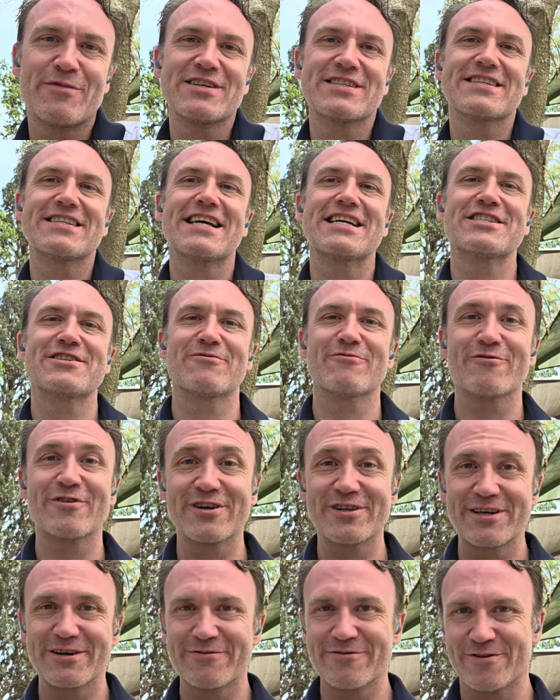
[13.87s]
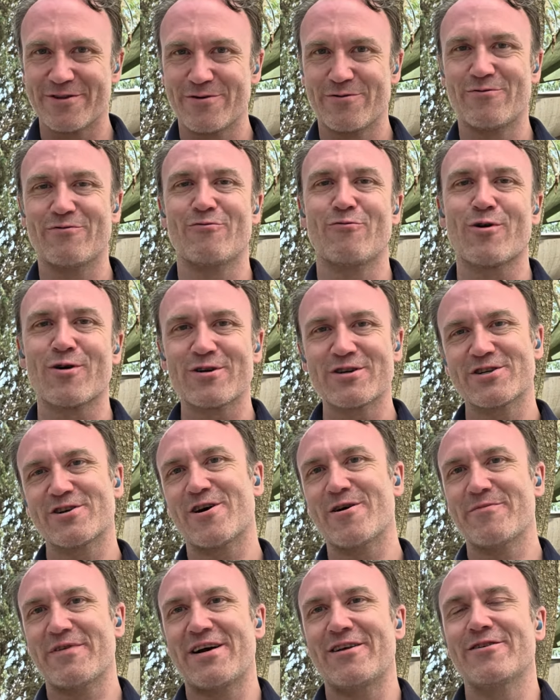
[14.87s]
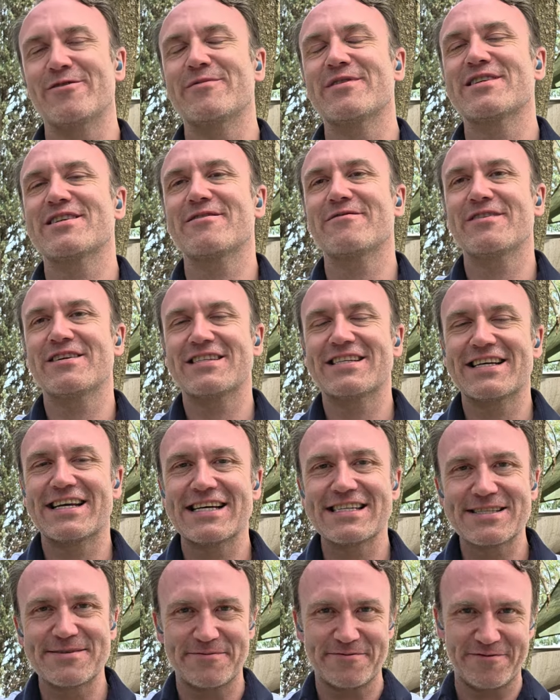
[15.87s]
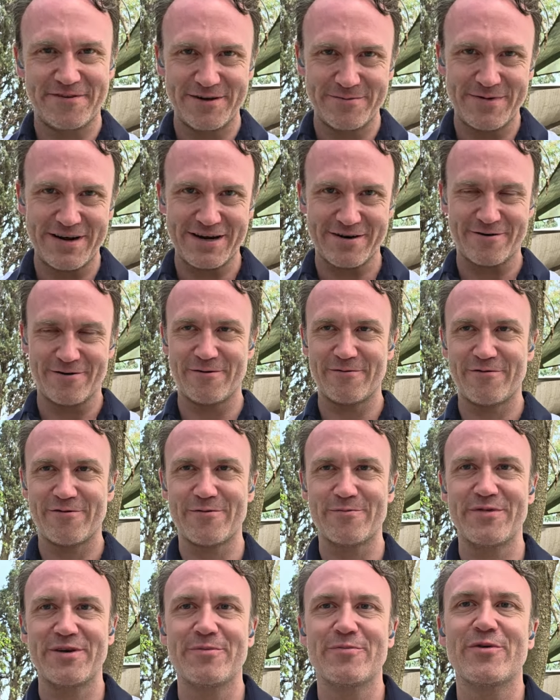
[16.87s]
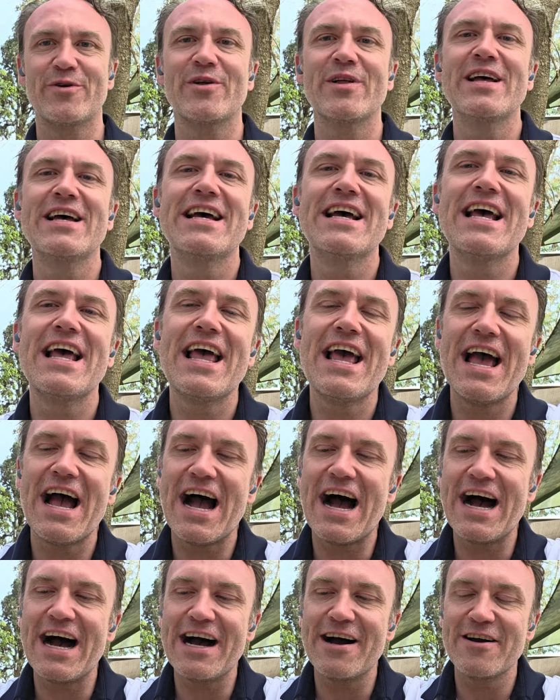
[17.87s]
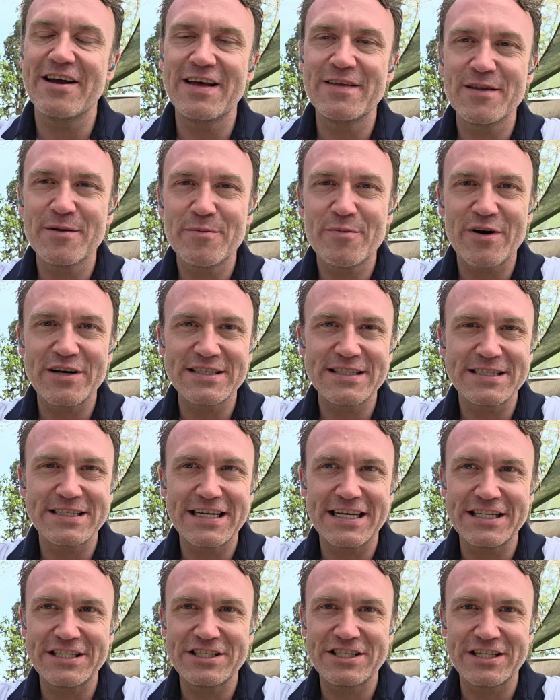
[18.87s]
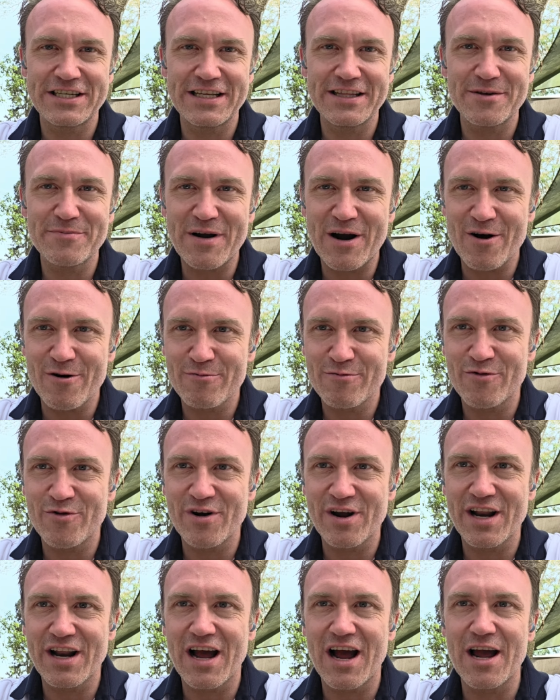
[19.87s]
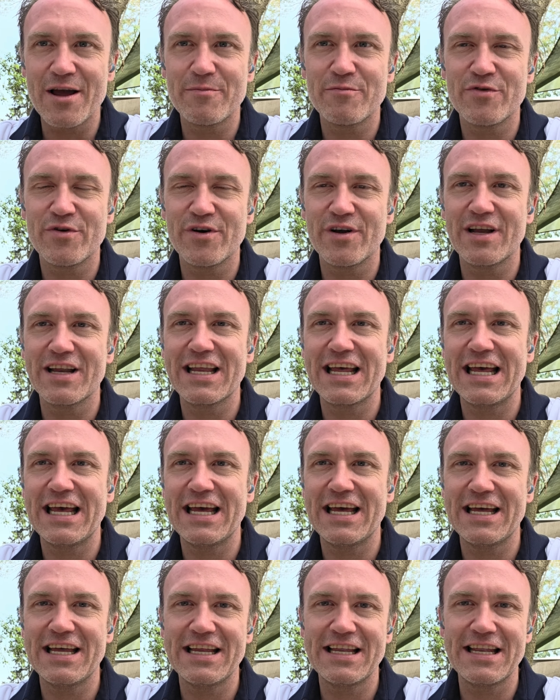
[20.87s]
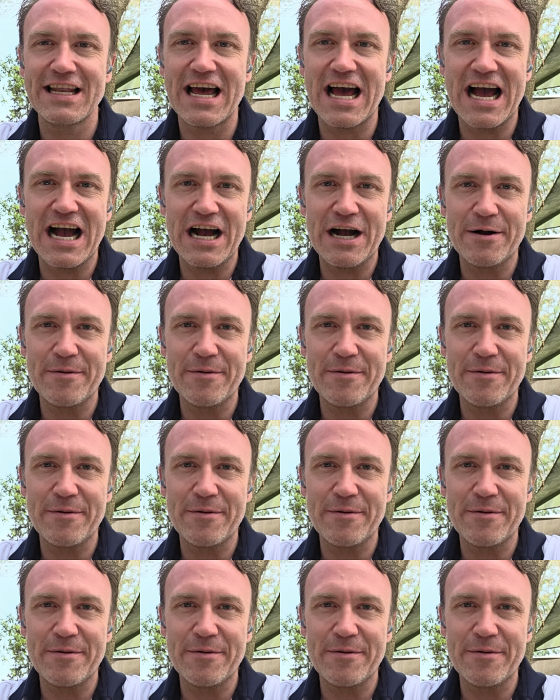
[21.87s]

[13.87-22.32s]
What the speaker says: presentation, really for the workshop element of it, to get some feedback on from people, in the presentation, in the PowerPoint, I put in